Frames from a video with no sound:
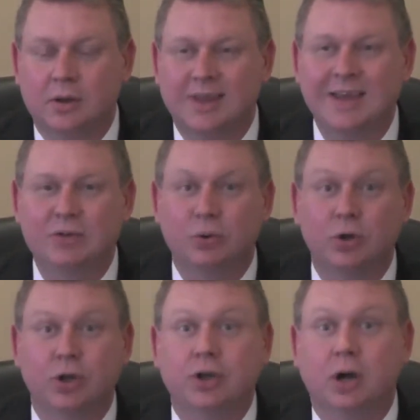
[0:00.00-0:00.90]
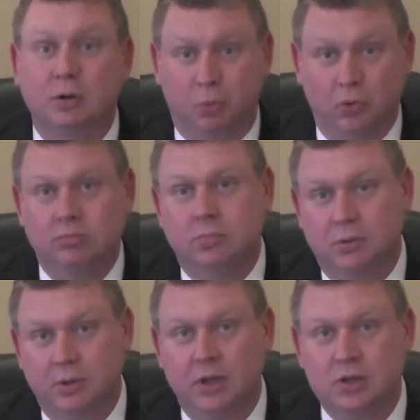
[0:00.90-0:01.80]
akin to a deductible
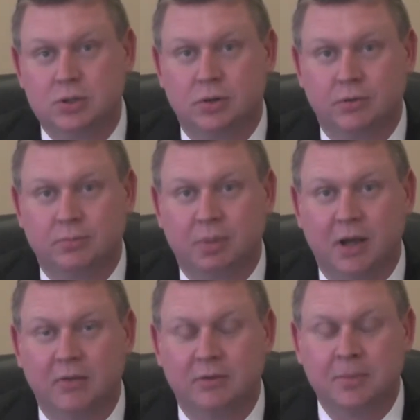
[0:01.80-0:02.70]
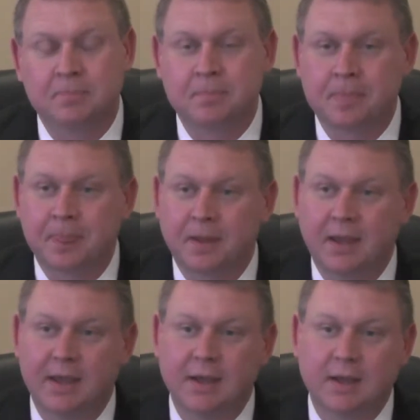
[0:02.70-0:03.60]
on an insurance policy.
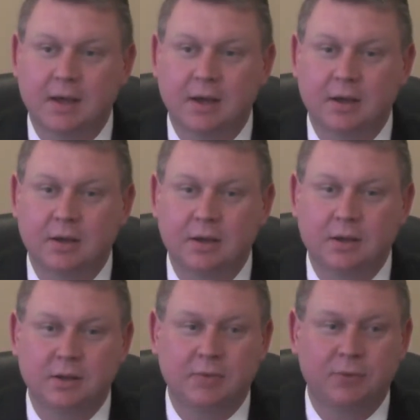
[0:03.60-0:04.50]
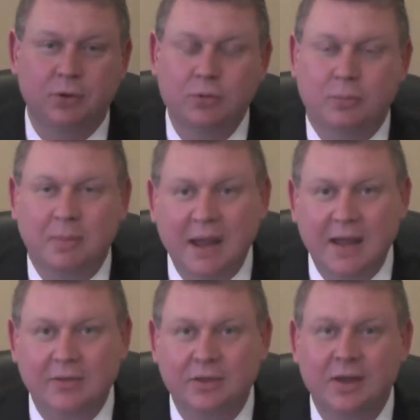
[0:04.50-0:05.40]
And if you do the
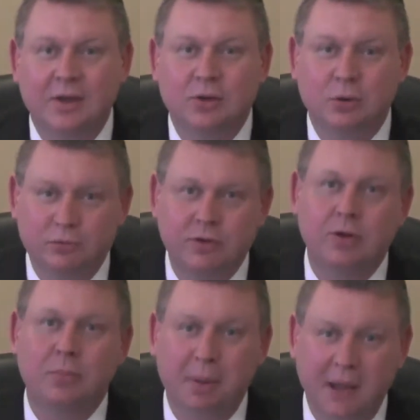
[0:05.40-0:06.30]
math, you're still